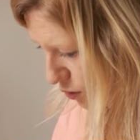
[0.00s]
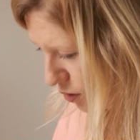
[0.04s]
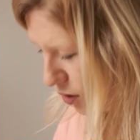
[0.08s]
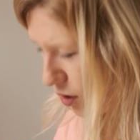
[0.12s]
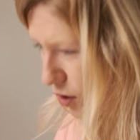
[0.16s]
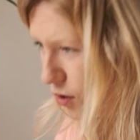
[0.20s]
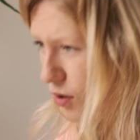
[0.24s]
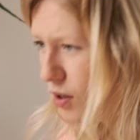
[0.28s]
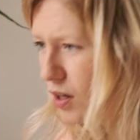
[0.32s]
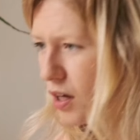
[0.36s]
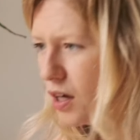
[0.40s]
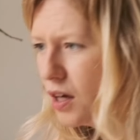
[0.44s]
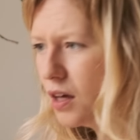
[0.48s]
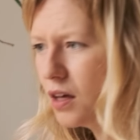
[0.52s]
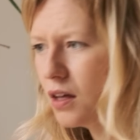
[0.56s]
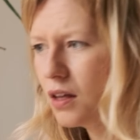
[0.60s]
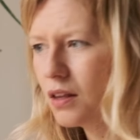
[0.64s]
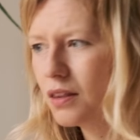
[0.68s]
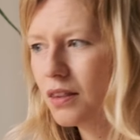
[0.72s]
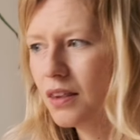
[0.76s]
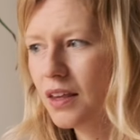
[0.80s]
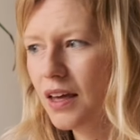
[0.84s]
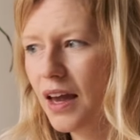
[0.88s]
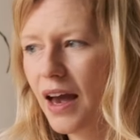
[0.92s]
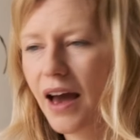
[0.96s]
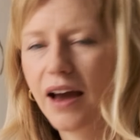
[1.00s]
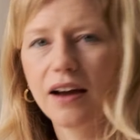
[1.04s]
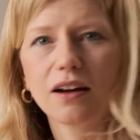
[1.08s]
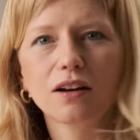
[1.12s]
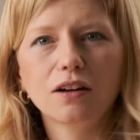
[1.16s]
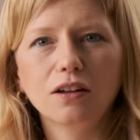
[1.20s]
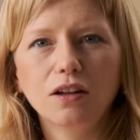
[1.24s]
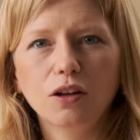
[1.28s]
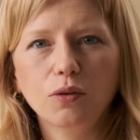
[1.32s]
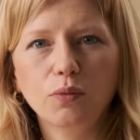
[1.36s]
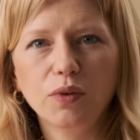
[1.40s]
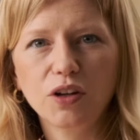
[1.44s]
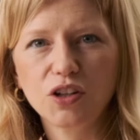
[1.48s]
although the
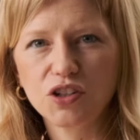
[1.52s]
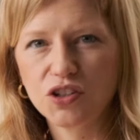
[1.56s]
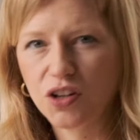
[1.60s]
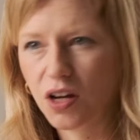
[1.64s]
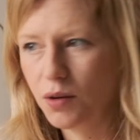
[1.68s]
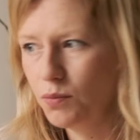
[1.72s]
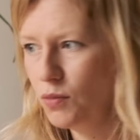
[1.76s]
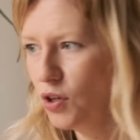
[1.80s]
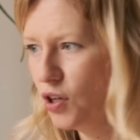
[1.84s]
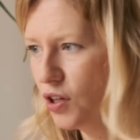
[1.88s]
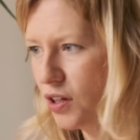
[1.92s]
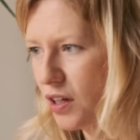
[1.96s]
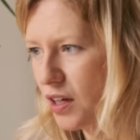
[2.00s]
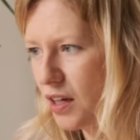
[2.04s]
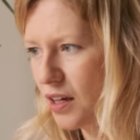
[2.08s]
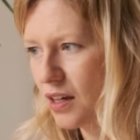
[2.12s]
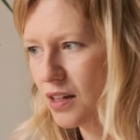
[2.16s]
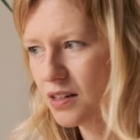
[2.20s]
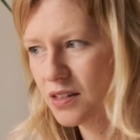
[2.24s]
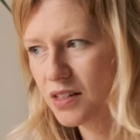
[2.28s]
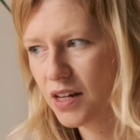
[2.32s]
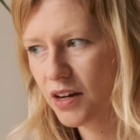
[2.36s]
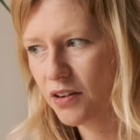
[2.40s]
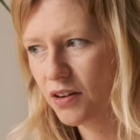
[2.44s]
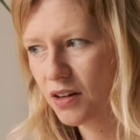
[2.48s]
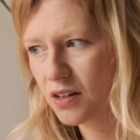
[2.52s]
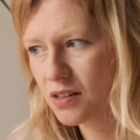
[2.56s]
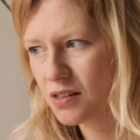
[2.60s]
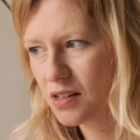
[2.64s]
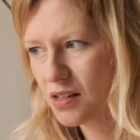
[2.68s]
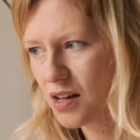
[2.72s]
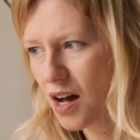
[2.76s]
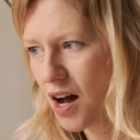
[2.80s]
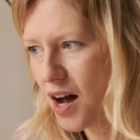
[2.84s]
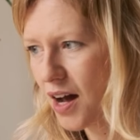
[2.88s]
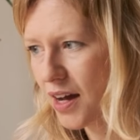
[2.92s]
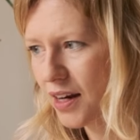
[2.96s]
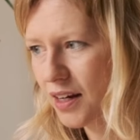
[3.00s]
angle at which I'm looking at Derek's
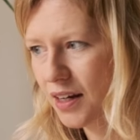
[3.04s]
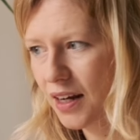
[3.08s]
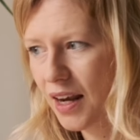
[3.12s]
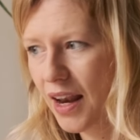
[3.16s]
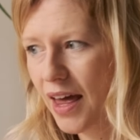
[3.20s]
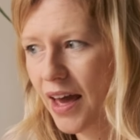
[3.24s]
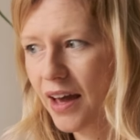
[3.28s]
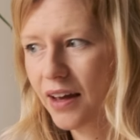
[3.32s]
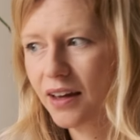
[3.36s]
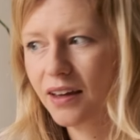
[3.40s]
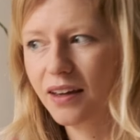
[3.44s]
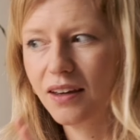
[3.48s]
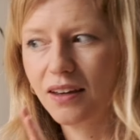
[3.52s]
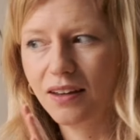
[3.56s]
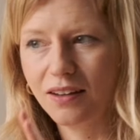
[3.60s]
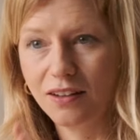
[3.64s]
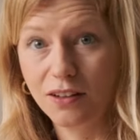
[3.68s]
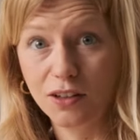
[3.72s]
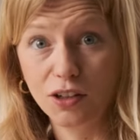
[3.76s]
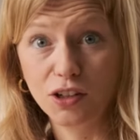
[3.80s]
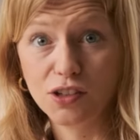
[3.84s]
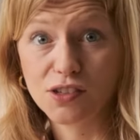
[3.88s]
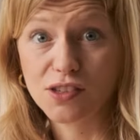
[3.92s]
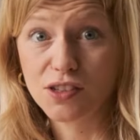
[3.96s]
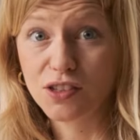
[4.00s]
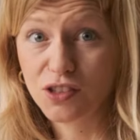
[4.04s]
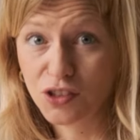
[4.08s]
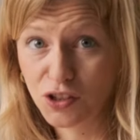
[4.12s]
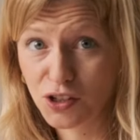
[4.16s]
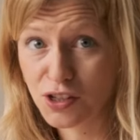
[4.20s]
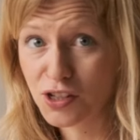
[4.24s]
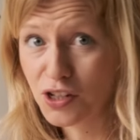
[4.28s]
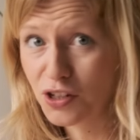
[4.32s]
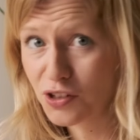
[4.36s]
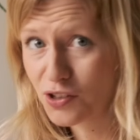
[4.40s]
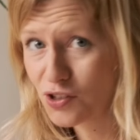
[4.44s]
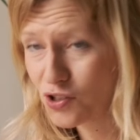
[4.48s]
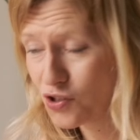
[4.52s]
hind leg, it
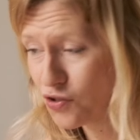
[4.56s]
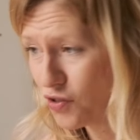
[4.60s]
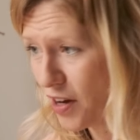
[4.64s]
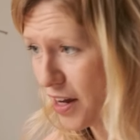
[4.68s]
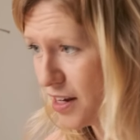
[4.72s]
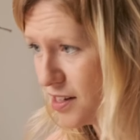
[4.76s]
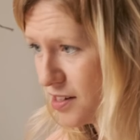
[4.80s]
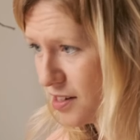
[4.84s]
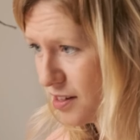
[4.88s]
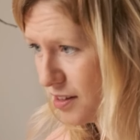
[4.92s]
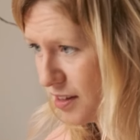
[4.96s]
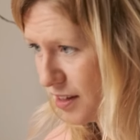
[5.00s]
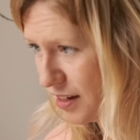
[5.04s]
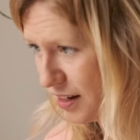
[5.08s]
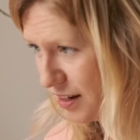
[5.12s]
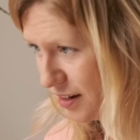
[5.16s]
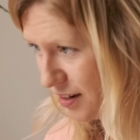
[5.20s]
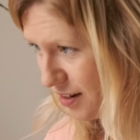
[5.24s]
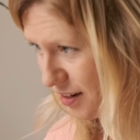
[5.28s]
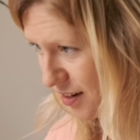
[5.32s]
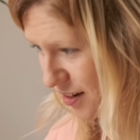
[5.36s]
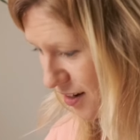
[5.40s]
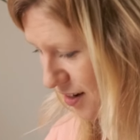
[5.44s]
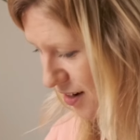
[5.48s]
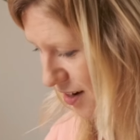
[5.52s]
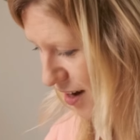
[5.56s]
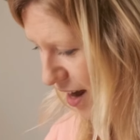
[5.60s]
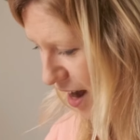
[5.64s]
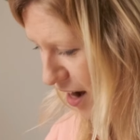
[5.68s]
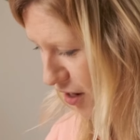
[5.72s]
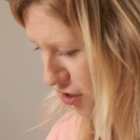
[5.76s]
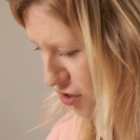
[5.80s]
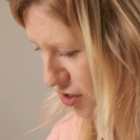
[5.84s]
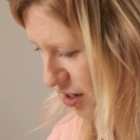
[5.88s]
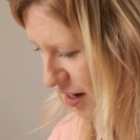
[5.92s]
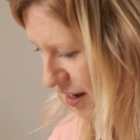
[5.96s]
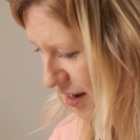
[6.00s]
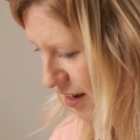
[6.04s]
does look straighter than it
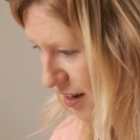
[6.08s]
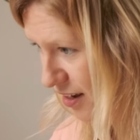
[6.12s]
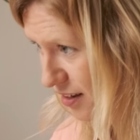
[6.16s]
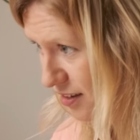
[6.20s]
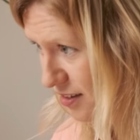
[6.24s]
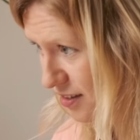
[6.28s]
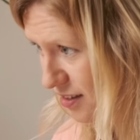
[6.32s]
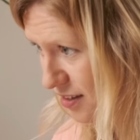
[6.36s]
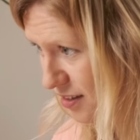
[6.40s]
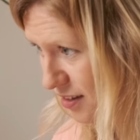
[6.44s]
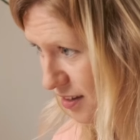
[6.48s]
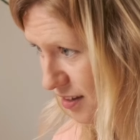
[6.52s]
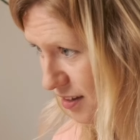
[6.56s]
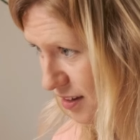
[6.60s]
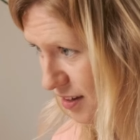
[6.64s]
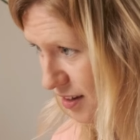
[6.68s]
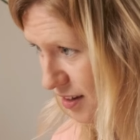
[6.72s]
actually is.